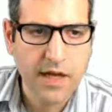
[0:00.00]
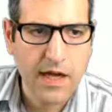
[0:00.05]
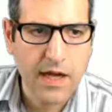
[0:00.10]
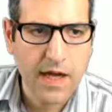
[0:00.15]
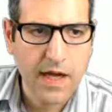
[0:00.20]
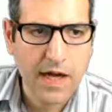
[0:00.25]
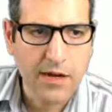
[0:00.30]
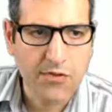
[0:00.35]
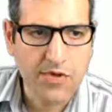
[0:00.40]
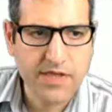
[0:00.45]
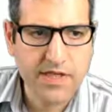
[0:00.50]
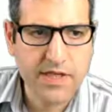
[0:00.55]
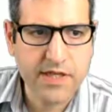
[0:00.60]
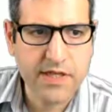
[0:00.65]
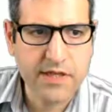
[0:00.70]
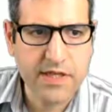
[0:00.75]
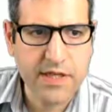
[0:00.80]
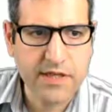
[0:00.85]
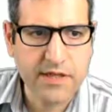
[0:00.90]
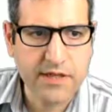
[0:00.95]
I will
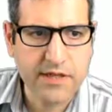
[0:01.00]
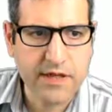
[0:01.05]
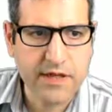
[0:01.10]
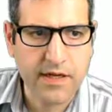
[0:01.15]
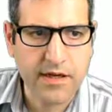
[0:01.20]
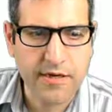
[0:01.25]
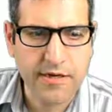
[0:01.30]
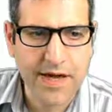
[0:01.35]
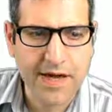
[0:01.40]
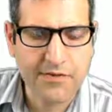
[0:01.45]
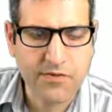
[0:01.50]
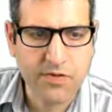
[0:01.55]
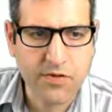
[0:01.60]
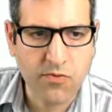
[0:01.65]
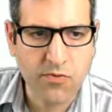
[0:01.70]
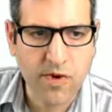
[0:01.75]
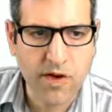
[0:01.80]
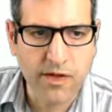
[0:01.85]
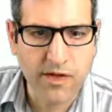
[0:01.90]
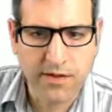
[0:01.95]
see that
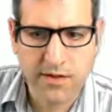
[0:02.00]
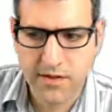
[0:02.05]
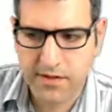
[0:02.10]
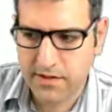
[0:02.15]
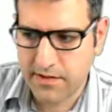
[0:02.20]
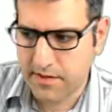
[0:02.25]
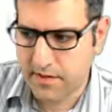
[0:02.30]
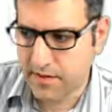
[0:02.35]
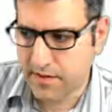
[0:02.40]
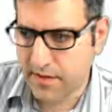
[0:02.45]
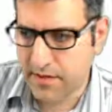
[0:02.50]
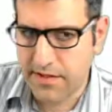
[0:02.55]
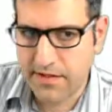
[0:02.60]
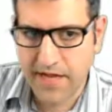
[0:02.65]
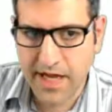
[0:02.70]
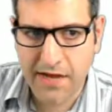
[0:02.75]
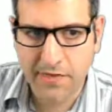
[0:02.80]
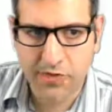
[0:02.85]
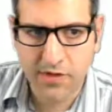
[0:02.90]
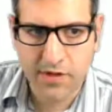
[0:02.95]
router 1
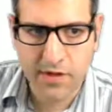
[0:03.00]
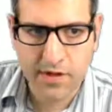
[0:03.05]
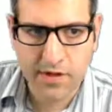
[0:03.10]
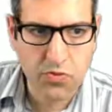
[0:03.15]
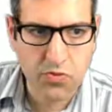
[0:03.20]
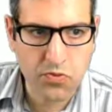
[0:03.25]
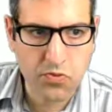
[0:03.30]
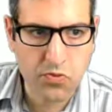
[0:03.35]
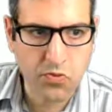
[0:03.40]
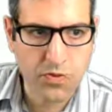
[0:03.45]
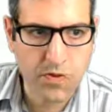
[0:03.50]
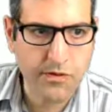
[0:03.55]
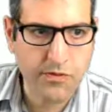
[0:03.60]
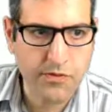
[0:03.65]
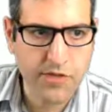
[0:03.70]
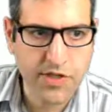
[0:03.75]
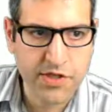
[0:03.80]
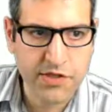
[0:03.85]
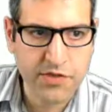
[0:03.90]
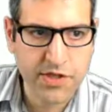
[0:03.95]
is able to
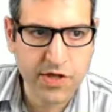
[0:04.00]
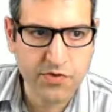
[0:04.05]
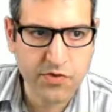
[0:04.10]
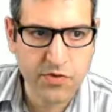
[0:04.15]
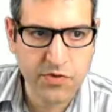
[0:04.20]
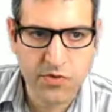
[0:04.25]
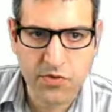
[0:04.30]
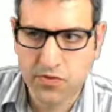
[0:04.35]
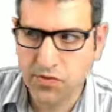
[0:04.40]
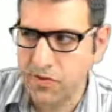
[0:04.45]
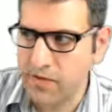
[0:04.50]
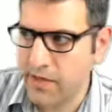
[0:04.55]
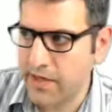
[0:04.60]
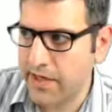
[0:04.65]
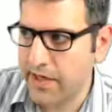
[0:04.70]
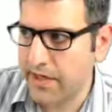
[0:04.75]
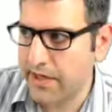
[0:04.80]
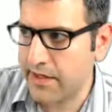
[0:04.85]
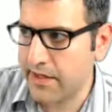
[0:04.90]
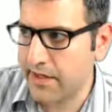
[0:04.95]
reach router 2
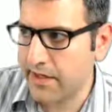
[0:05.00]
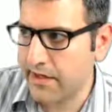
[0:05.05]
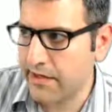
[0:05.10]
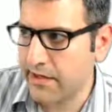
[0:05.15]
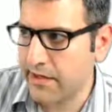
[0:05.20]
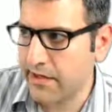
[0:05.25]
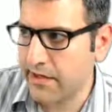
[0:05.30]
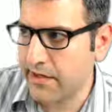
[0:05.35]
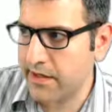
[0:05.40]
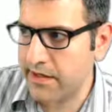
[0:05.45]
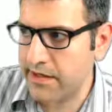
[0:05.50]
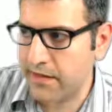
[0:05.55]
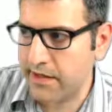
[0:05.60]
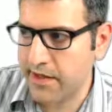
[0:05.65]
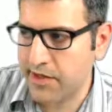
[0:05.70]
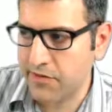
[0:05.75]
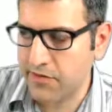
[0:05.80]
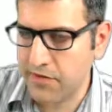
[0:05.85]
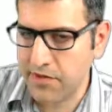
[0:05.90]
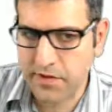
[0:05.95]
and
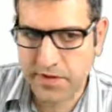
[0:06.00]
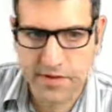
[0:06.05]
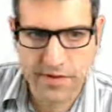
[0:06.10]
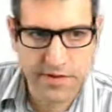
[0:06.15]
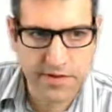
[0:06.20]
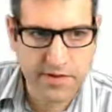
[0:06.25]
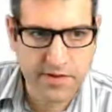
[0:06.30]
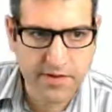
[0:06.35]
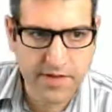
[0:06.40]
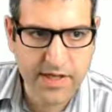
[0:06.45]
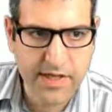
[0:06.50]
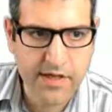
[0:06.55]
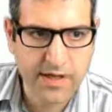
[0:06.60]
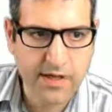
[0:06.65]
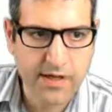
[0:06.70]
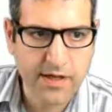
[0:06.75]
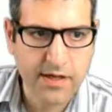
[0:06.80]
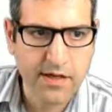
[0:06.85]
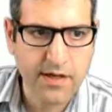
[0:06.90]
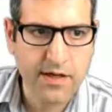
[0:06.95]
router
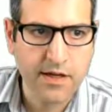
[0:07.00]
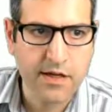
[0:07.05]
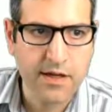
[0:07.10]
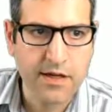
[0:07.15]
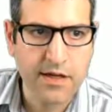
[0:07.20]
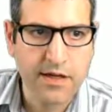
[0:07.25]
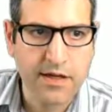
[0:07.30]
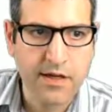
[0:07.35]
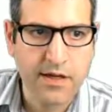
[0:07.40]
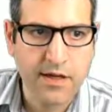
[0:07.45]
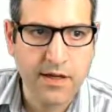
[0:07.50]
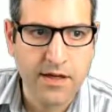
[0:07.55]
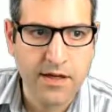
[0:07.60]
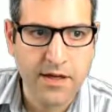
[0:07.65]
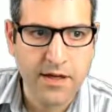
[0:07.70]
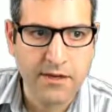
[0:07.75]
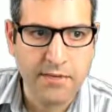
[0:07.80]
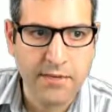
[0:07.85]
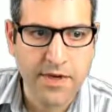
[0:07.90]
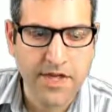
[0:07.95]
3,
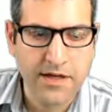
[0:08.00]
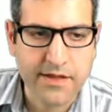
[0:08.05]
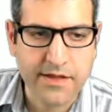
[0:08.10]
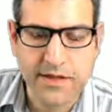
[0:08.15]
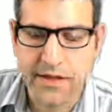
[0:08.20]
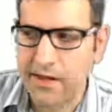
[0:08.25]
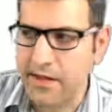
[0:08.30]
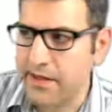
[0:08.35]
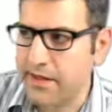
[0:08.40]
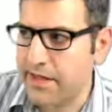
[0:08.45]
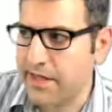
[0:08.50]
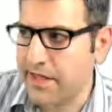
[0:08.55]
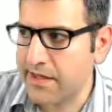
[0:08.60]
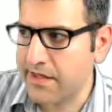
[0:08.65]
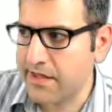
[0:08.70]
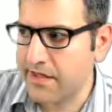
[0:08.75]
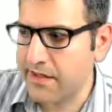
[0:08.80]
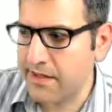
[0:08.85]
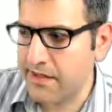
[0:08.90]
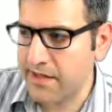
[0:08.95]
but
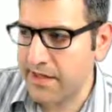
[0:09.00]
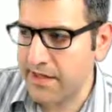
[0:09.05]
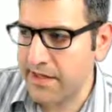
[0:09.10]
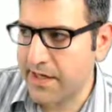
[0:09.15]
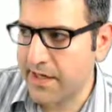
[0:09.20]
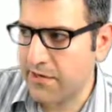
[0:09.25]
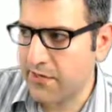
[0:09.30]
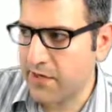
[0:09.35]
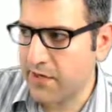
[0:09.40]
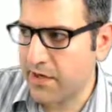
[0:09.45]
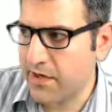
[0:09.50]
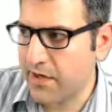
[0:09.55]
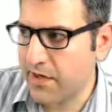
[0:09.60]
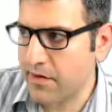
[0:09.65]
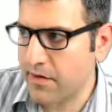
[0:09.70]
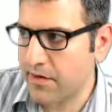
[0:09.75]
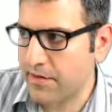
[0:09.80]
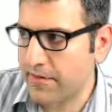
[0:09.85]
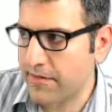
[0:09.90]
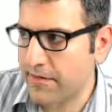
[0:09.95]
not the
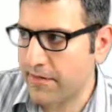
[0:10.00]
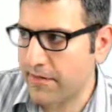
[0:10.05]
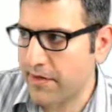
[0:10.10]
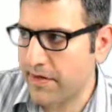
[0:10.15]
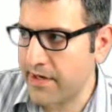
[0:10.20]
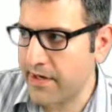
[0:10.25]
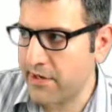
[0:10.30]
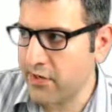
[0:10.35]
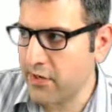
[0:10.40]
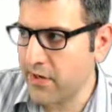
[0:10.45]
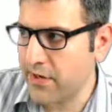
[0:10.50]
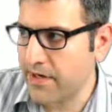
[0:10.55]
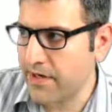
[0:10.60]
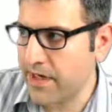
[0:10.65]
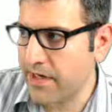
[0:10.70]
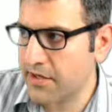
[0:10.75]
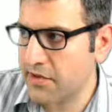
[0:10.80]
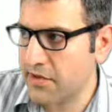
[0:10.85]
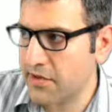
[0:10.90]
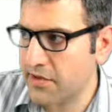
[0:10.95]
network of
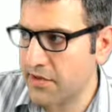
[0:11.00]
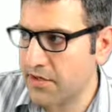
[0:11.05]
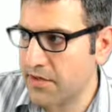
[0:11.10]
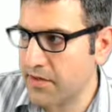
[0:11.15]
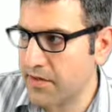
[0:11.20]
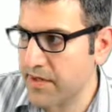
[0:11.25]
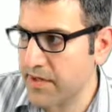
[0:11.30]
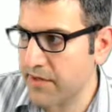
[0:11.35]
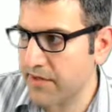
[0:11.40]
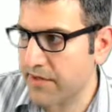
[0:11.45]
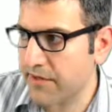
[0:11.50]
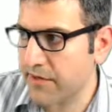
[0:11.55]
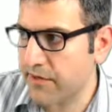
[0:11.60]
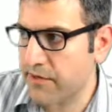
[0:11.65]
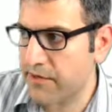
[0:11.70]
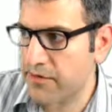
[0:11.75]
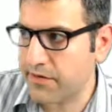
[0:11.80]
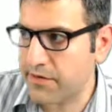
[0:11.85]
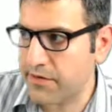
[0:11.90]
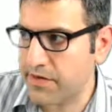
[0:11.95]

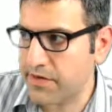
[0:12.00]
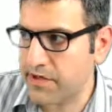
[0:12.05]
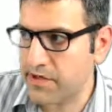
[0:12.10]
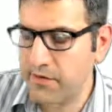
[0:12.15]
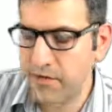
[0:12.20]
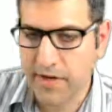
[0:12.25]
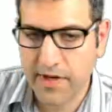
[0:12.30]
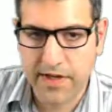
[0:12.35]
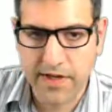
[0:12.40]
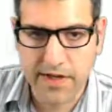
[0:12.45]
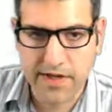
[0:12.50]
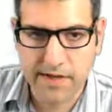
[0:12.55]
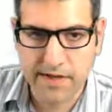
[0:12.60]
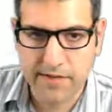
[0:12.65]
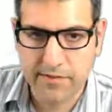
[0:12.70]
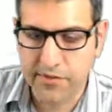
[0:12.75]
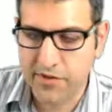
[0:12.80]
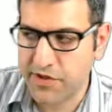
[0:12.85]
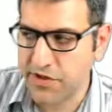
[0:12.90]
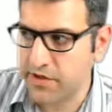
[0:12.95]

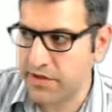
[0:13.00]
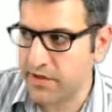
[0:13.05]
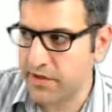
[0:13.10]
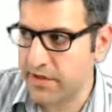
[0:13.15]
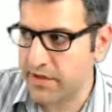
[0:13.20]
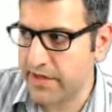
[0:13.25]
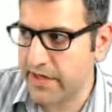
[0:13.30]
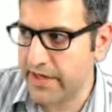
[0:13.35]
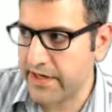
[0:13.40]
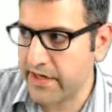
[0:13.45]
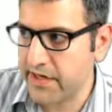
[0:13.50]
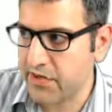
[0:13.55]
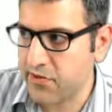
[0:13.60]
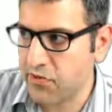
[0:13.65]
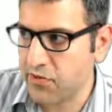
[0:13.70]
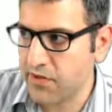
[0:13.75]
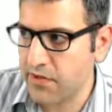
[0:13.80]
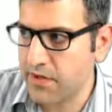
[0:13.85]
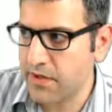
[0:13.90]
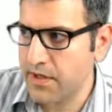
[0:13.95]
192.168.34.0, which is on area
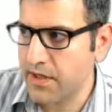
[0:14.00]
2,